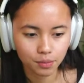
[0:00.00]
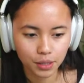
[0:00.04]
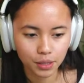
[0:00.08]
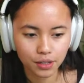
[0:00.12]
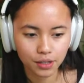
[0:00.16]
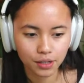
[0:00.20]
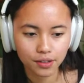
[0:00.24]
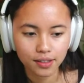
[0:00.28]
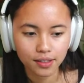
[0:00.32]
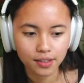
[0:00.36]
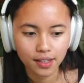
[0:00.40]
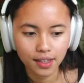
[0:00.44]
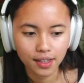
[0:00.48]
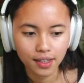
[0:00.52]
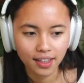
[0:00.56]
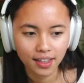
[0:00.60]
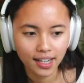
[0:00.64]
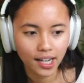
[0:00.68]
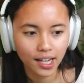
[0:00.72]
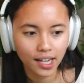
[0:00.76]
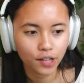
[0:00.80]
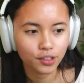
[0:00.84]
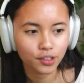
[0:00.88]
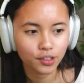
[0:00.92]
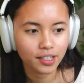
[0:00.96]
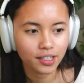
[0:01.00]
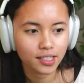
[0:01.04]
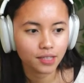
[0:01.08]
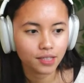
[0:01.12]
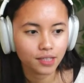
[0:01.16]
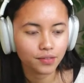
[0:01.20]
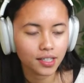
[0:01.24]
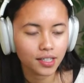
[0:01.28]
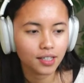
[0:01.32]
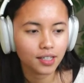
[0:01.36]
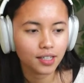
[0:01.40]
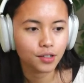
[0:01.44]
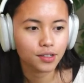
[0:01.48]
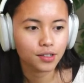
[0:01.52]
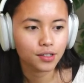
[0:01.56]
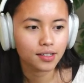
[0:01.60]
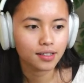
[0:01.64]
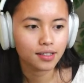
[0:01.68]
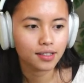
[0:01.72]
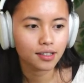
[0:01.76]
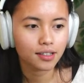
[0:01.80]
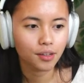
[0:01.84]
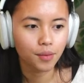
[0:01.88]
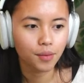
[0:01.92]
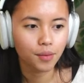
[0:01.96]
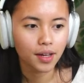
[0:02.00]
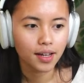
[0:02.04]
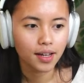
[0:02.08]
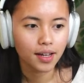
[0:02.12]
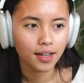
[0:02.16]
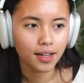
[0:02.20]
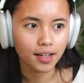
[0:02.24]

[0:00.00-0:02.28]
because in the cloud native ecosystem,